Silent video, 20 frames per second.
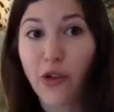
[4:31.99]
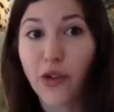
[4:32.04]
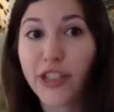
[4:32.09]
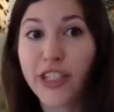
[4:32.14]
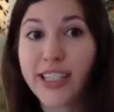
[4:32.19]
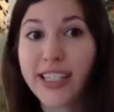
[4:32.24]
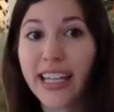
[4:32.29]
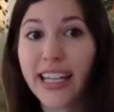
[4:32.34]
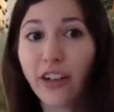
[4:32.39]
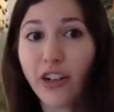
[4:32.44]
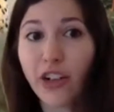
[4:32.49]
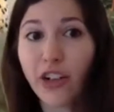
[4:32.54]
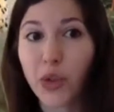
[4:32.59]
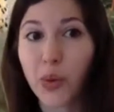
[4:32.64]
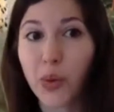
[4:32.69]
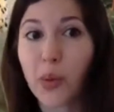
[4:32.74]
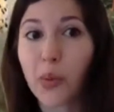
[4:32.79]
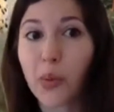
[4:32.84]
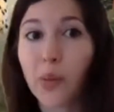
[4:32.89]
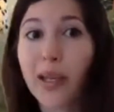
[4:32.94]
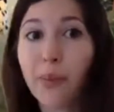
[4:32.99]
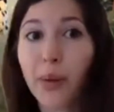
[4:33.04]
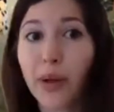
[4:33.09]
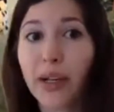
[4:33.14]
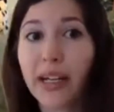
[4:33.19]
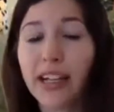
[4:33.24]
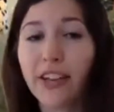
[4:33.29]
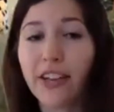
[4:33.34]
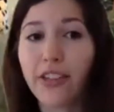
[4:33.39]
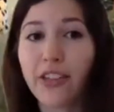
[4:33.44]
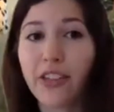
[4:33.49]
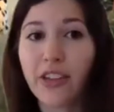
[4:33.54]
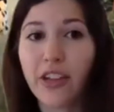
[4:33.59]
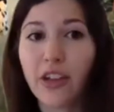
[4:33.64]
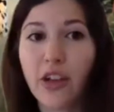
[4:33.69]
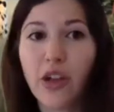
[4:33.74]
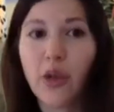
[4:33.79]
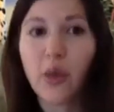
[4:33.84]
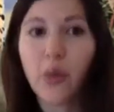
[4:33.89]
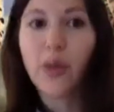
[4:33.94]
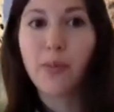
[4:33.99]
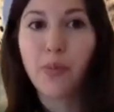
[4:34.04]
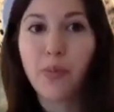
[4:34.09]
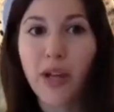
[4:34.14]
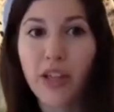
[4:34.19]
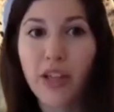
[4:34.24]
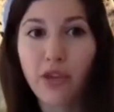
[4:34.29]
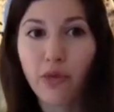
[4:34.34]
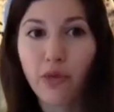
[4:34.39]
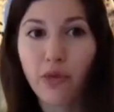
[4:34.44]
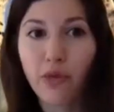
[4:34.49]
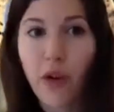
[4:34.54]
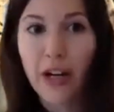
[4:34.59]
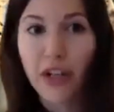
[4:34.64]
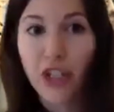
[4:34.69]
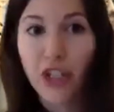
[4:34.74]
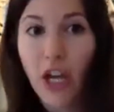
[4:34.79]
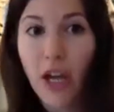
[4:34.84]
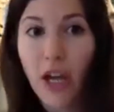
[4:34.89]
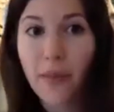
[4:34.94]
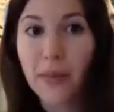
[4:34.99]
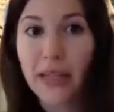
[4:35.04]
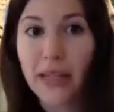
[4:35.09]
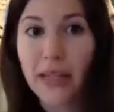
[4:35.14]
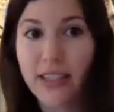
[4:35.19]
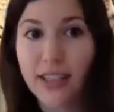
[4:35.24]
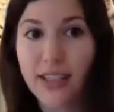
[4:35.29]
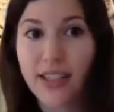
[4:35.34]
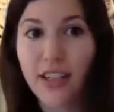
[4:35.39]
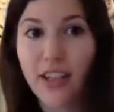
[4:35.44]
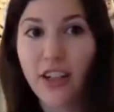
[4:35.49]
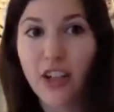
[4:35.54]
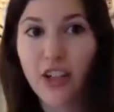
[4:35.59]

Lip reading: singers, when we breathe from our tummies.